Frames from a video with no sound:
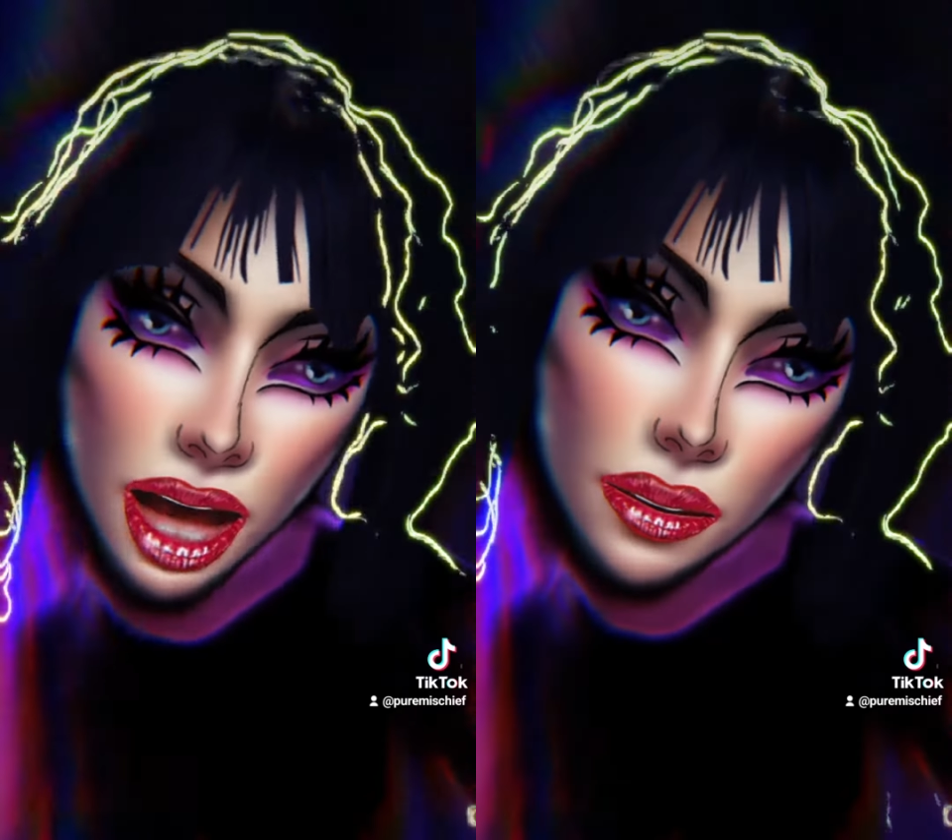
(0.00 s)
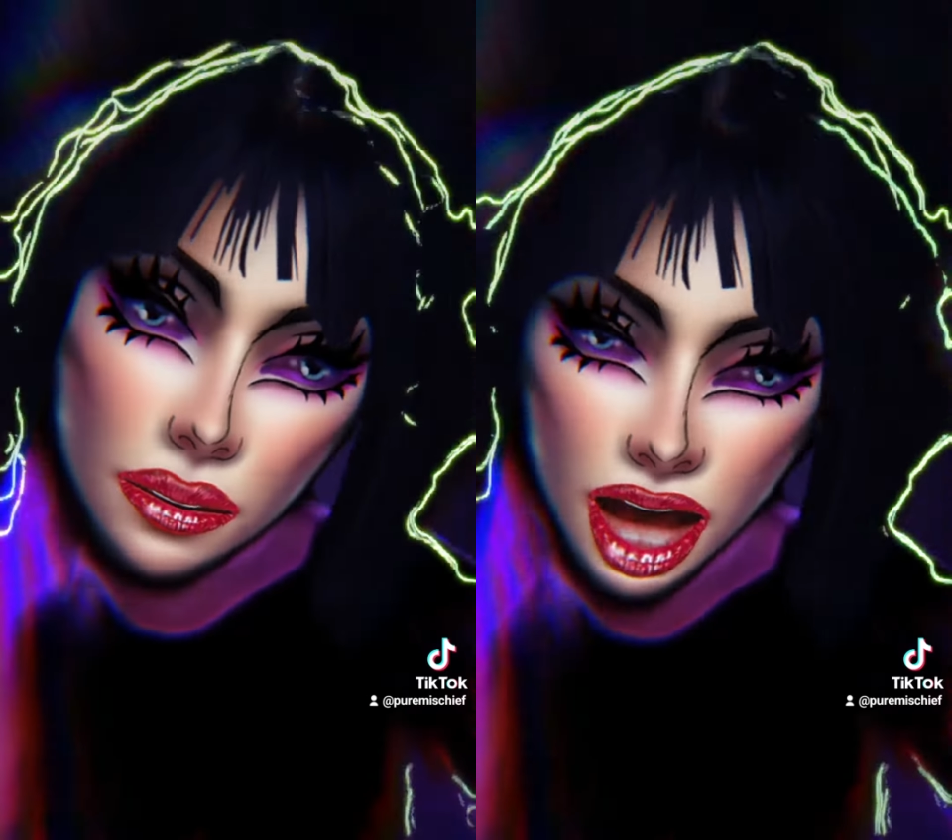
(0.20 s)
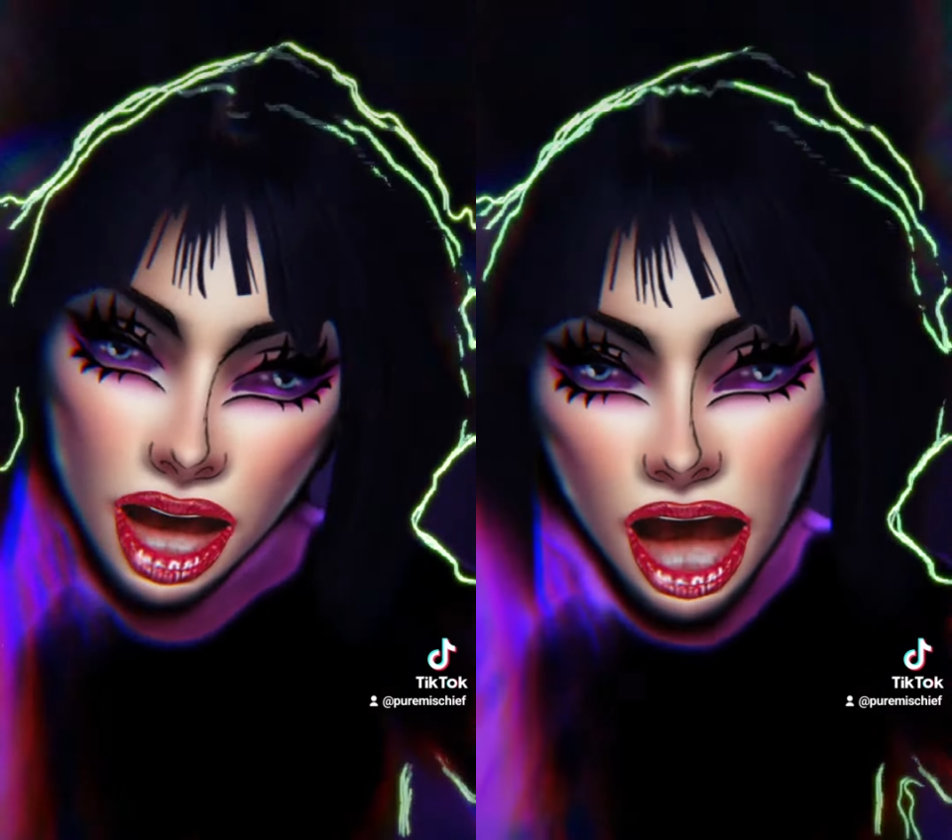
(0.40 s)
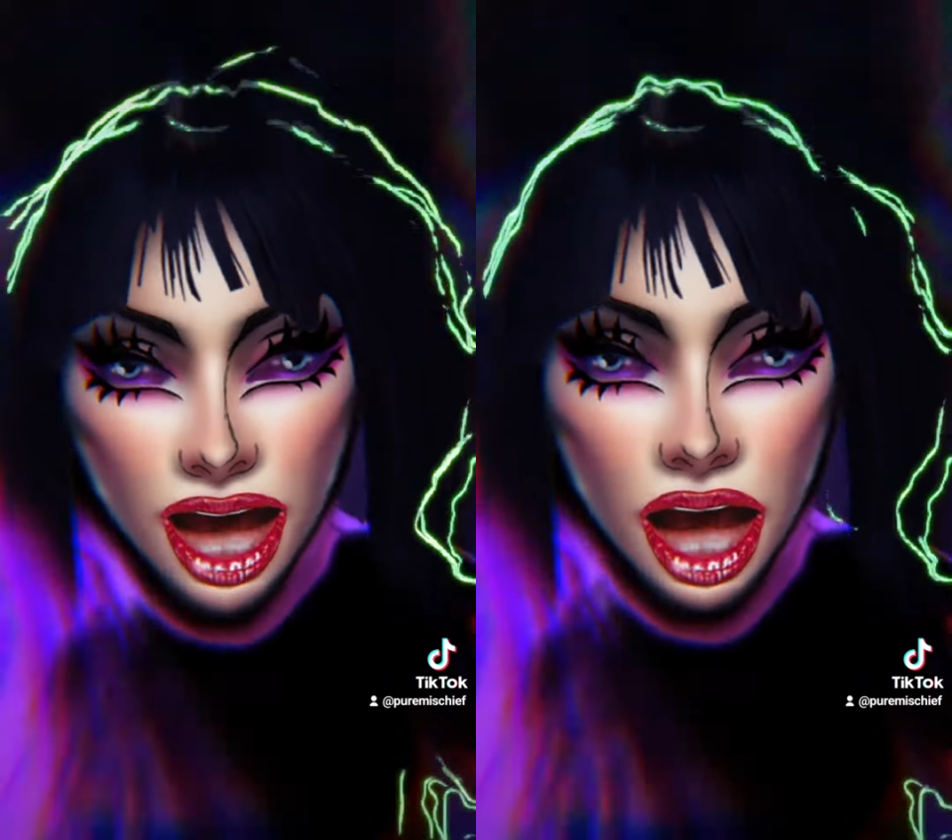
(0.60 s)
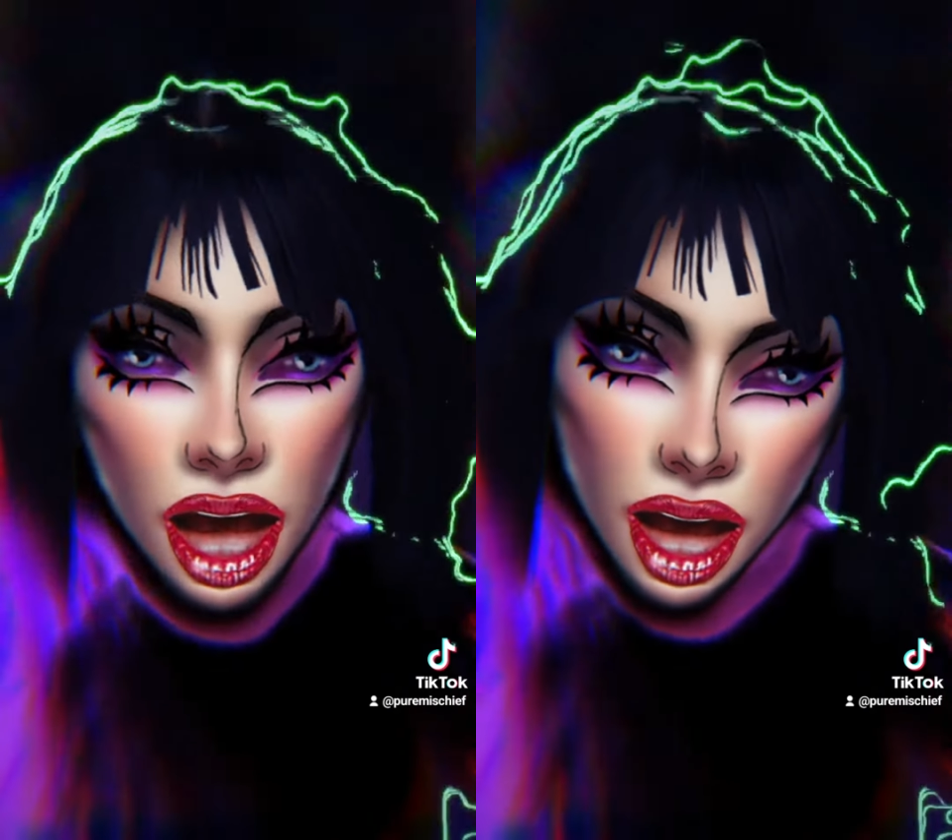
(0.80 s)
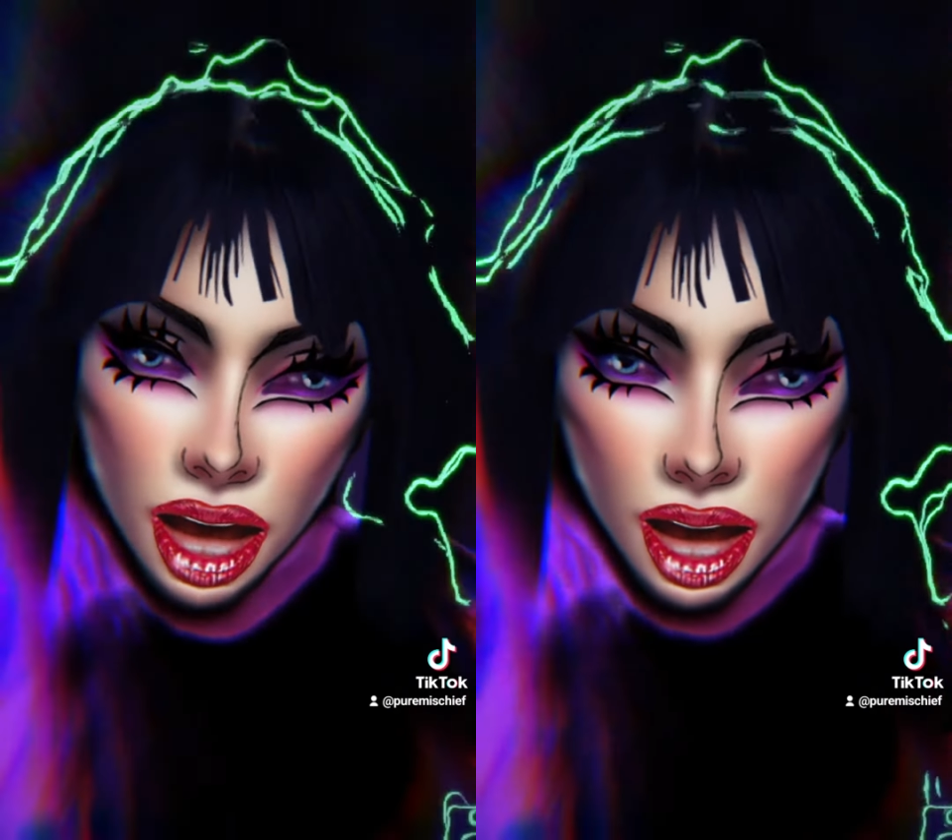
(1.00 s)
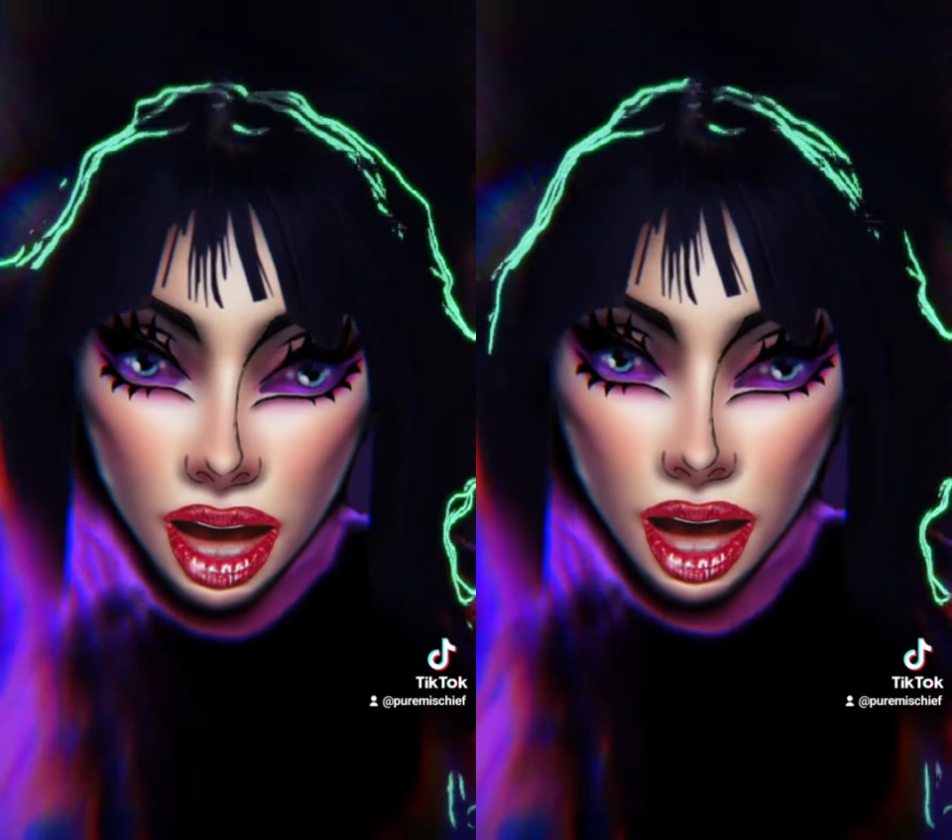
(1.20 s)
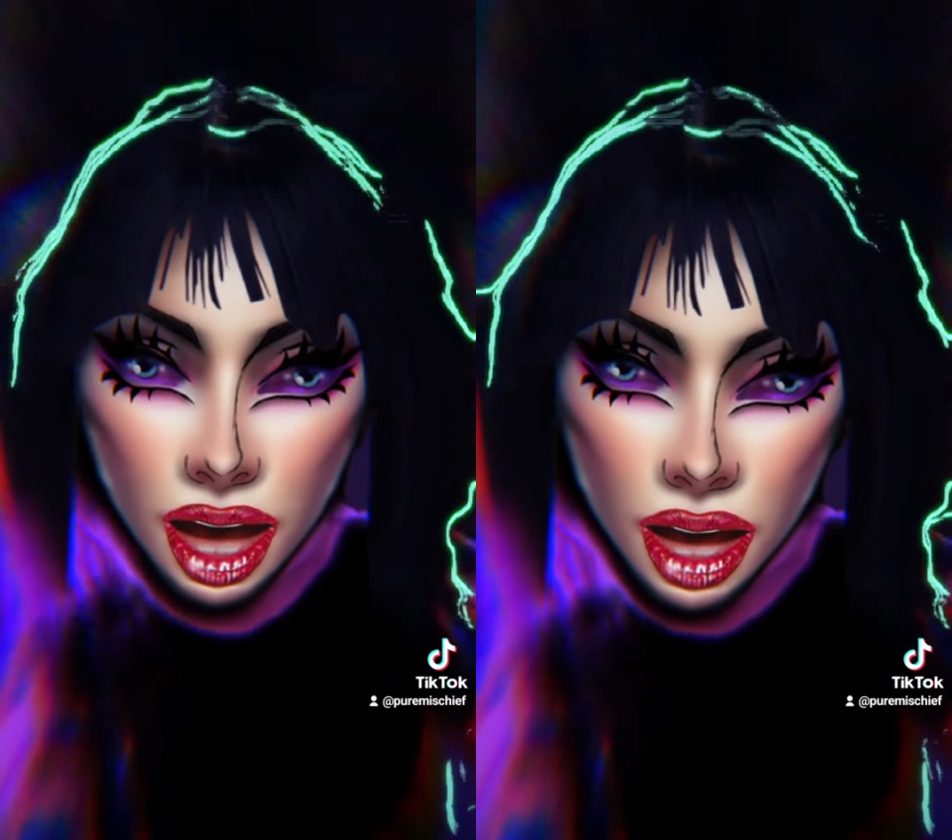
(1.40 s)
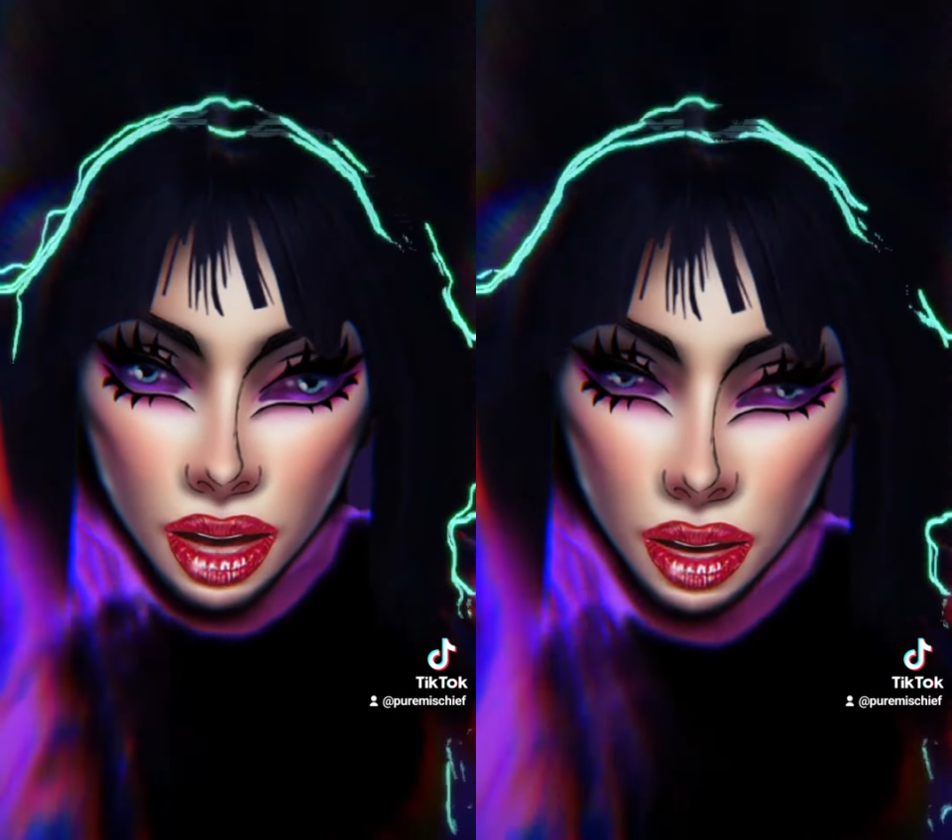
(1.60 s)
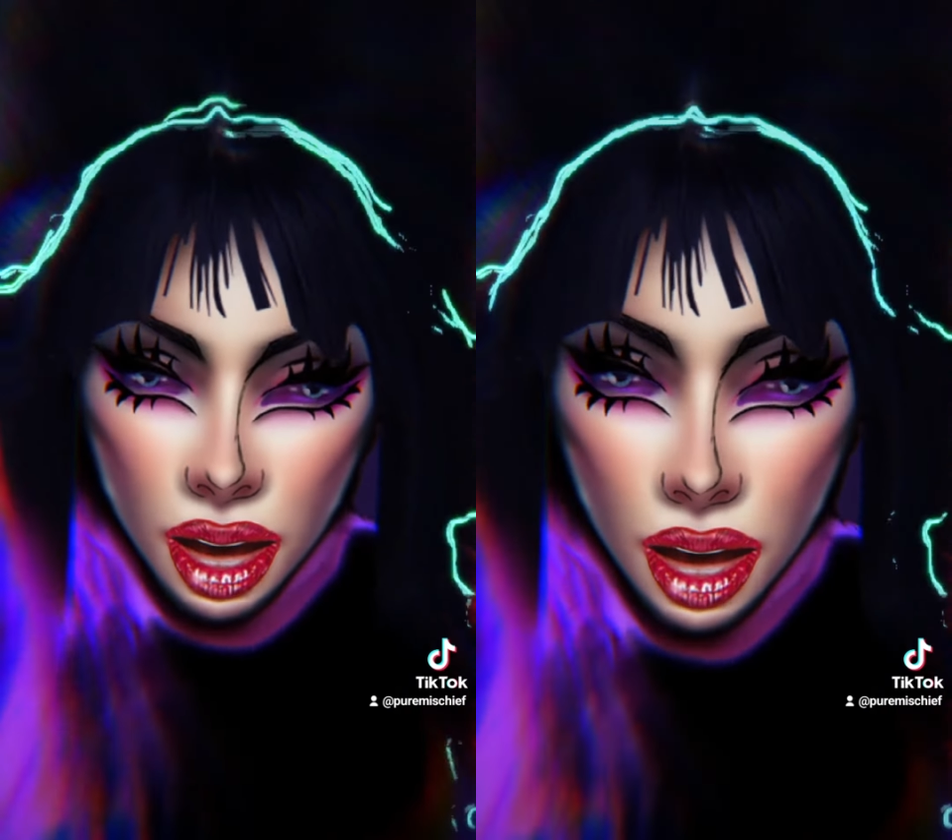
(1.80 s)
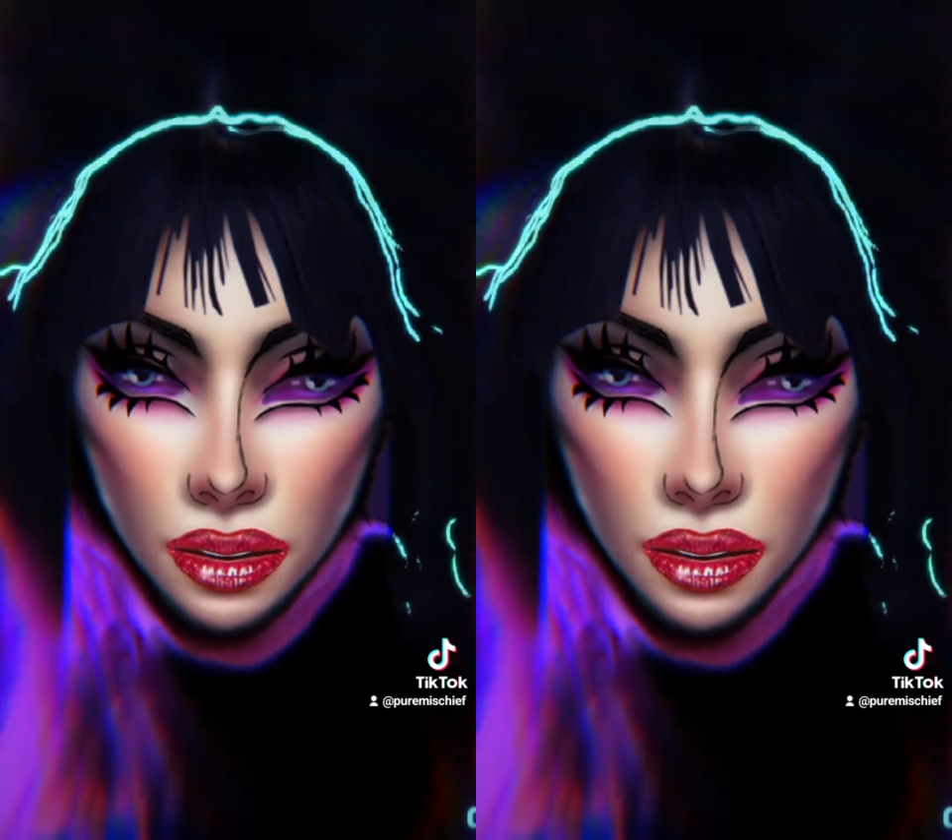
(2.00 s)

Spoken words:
that budget, you know,